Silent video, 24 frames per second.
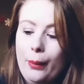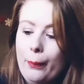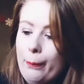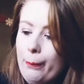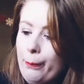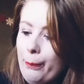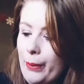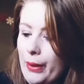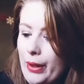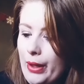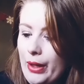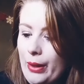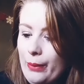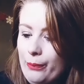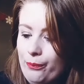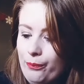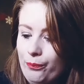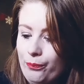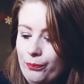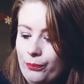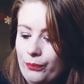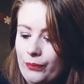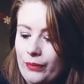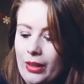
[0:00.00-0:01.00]
But
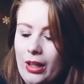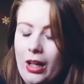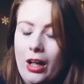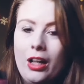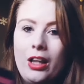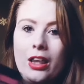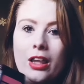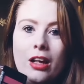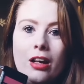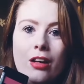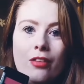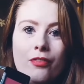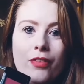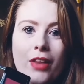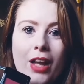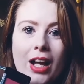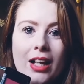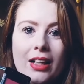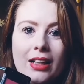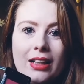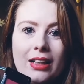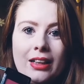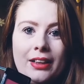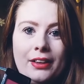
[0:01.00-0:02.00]
I love
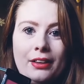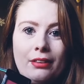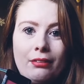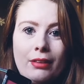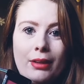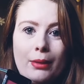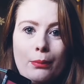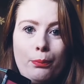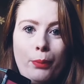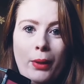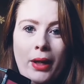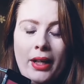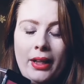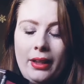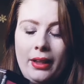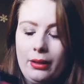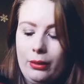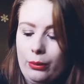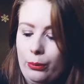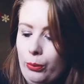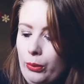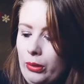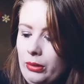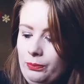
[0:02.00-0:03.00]
that glittery
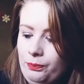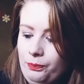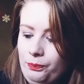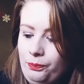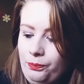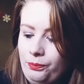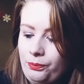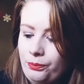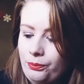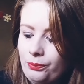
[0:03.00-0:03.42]
pink one.